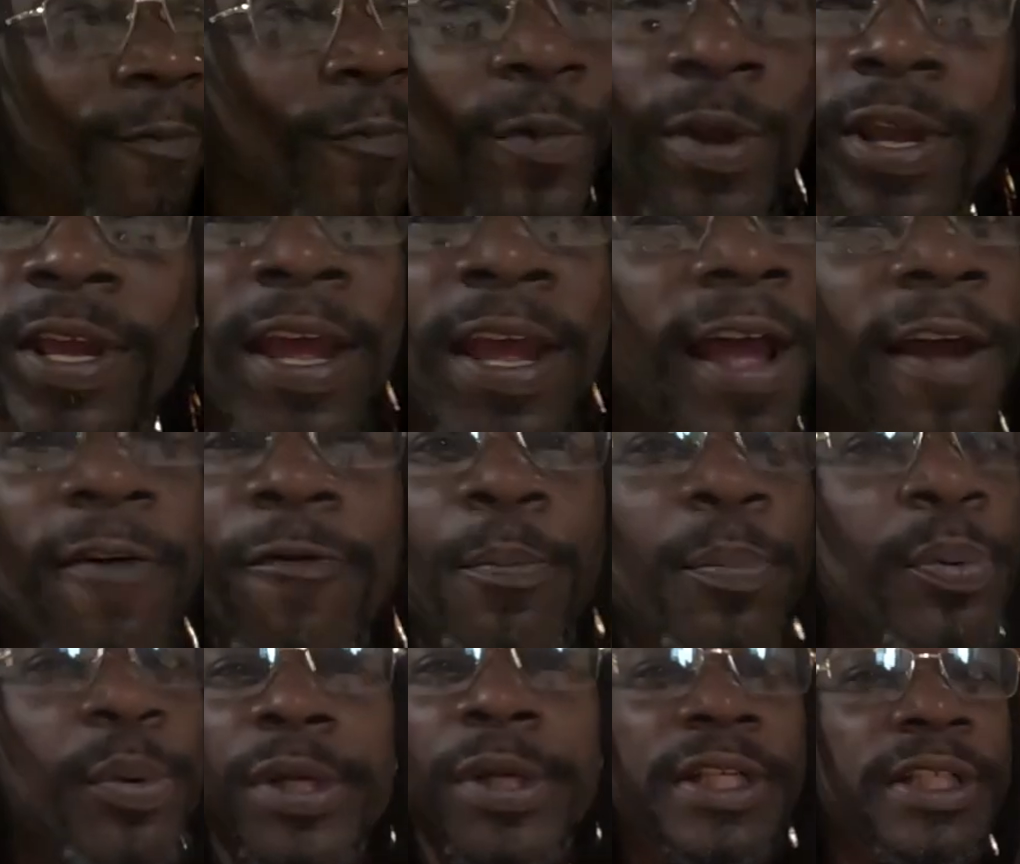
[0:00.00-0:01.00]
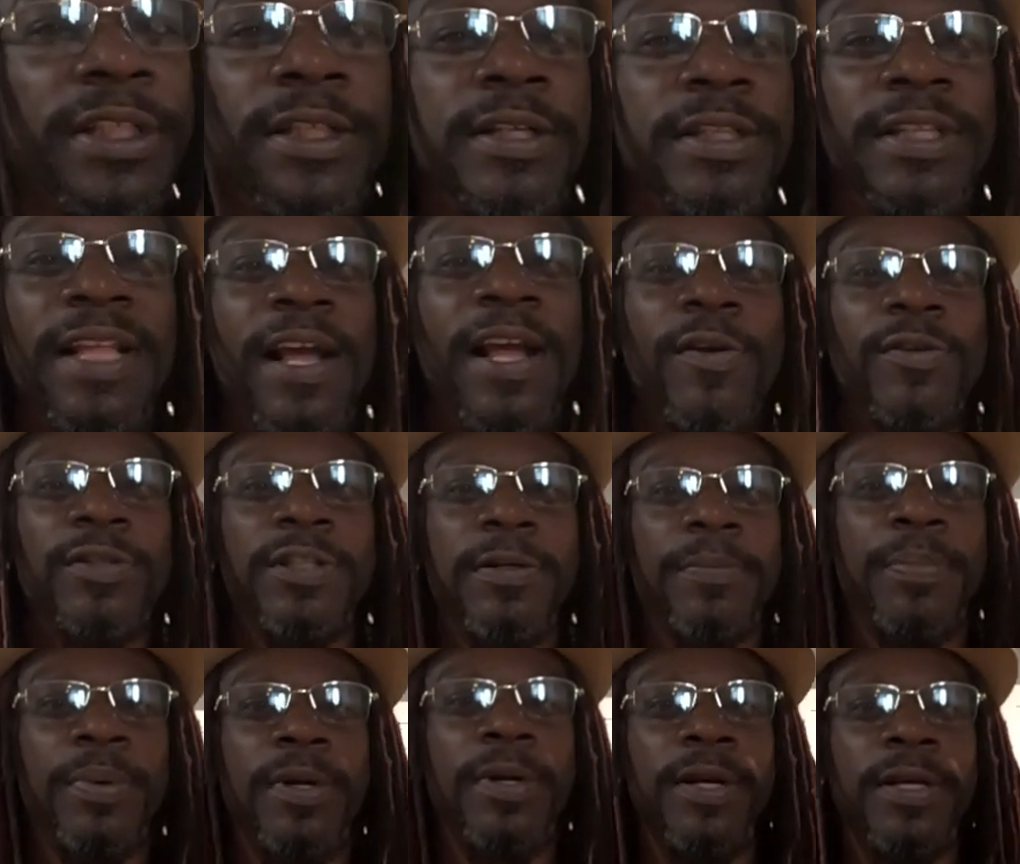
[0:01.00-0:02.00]
We have breached
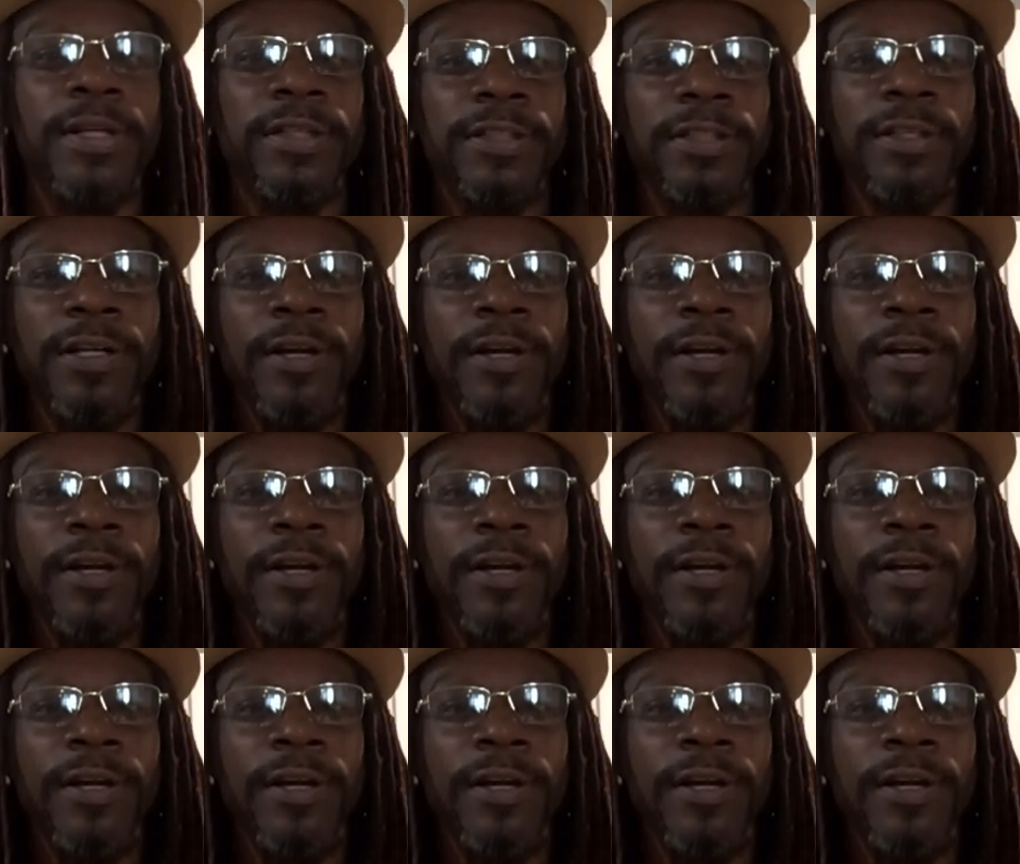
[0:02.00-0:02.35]
1,000 plus.